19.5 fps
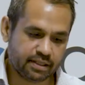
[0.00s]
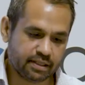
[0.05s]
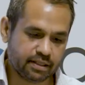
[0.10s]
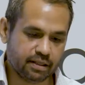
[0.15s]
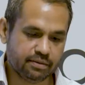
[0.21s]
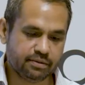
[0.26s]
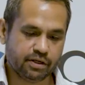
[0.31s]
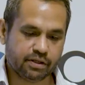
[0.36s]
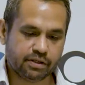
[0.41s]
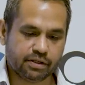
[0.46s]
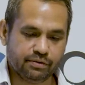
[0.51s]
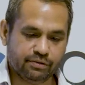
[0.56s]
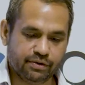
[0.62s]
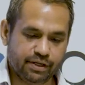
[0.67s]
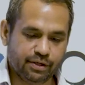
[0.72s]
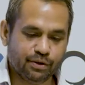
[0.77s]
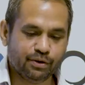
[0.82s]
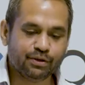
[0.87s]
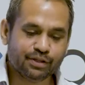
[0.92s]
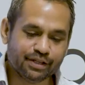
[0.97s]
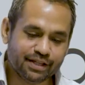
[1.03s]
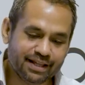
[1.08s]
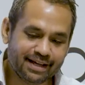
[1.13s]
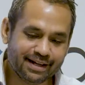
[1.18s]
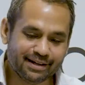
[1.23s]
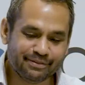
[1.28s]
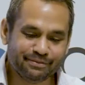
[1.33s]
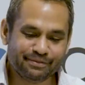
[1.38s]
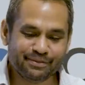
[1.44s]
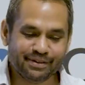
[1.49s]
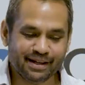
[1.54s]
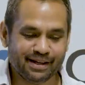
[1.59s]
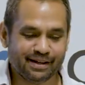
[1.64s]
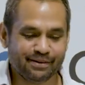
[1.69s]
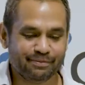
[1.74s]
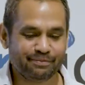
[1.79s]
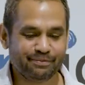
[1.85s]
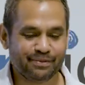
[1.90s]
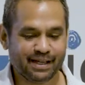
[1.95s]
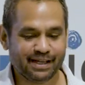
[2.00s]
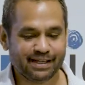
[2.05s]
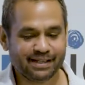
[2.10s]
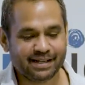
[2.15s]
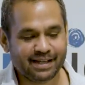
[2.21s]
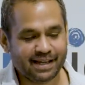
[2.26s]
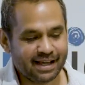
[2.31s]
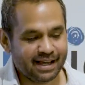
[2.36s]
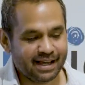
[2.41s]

I'm not going to read all of that, uh, but.